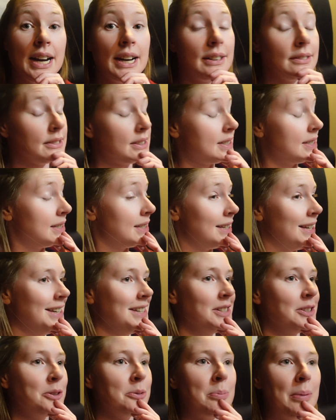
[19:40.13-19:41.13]
I'll
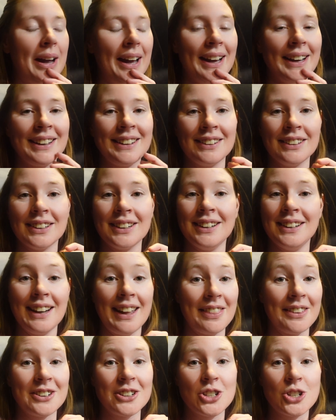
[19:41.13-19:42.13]
see you back on
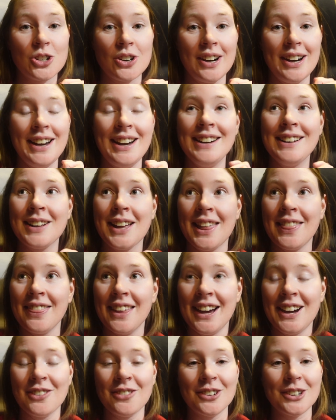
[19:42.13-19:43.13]
another train, and
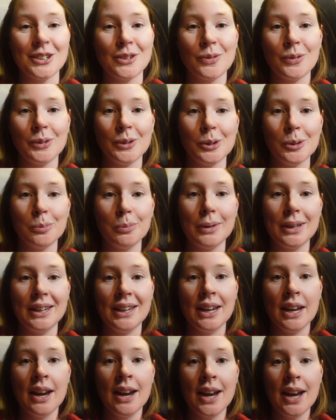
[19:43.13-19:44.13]
that one will
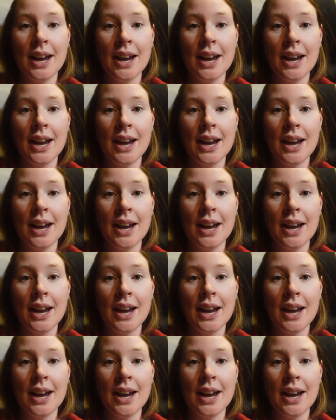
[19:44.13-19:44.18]
be